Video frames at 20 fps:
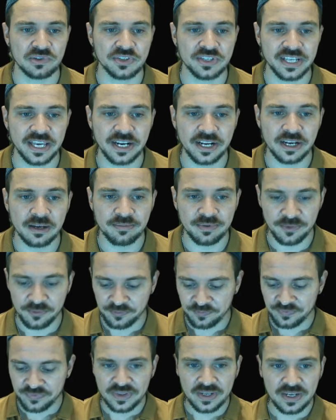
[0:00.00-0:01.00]
setup.
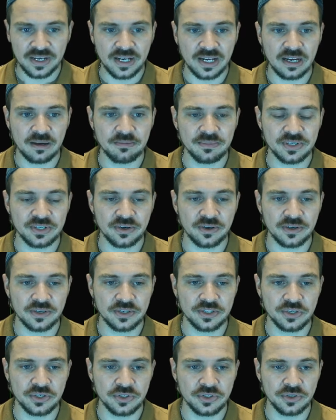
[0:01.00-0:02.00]
It's going
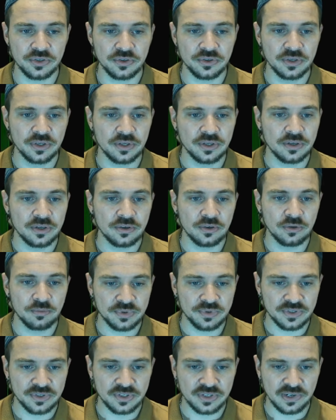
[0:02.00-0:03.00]
to,
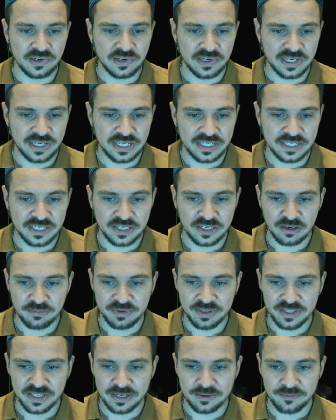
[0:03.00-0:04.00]
oops, sorry, I didn't
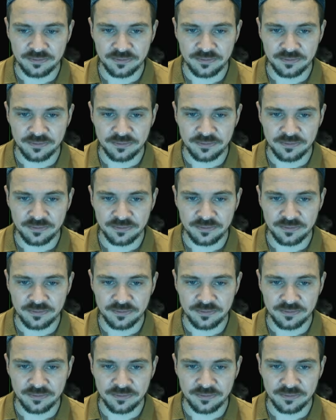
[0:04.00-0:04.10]
copy that.